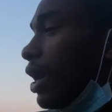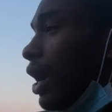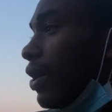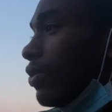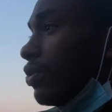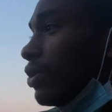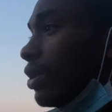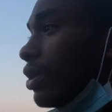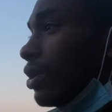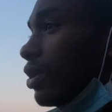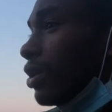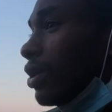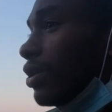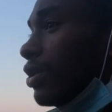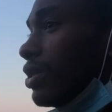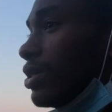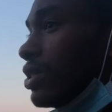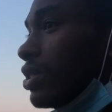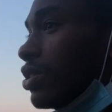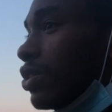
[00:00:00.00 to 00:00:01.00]
I think
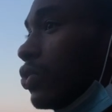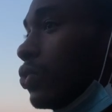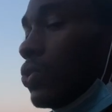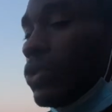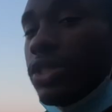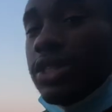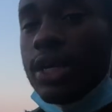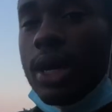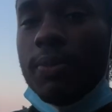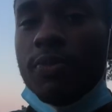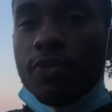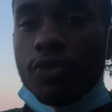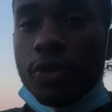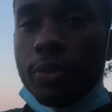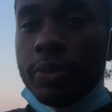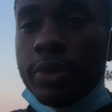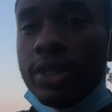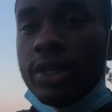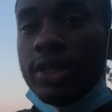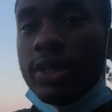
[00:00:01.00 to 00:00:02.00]
this is a new step for
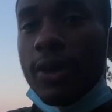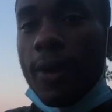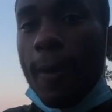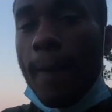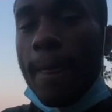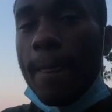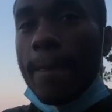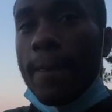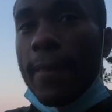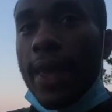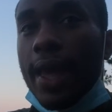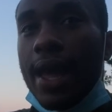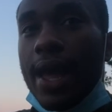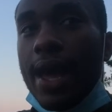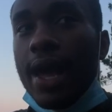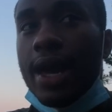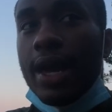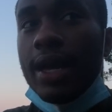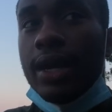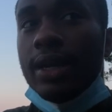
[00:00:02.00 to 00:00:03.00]
me
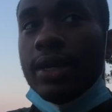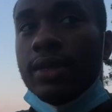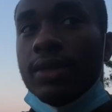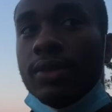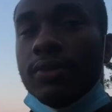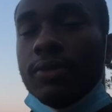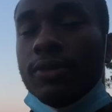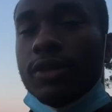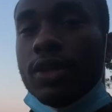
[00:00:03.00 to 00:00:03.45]
and